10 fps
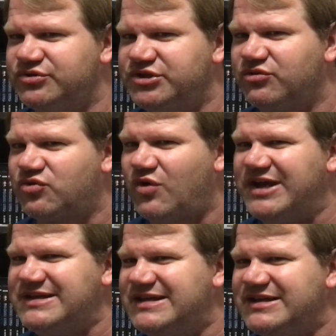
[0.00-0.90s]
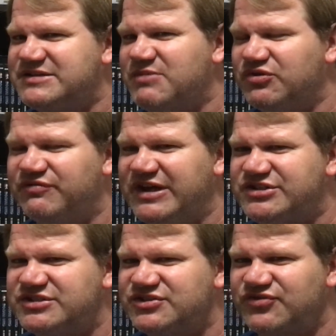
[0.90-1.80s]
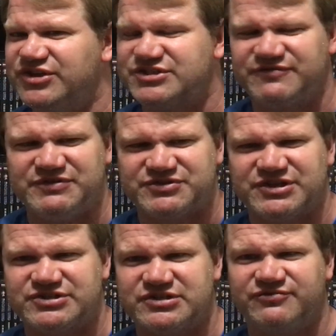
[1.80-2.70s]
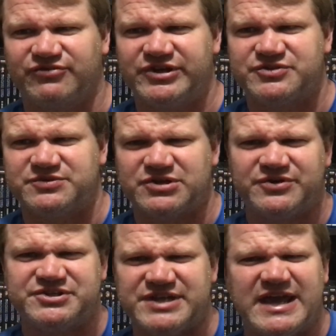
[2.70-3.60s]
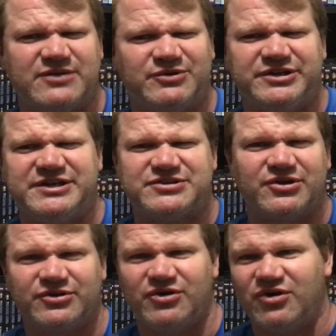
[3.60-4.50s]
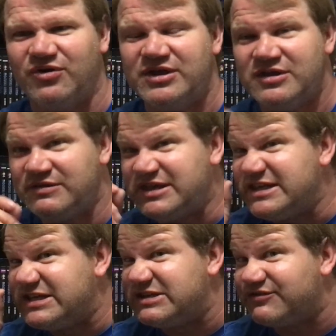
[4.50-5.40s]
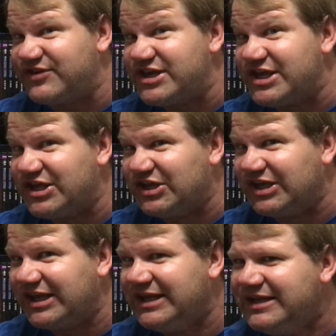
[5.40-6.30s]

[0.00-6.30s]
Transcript: You don't quite get his motivations for this. If he was such good friends with Tony's dad, when did he turn all evil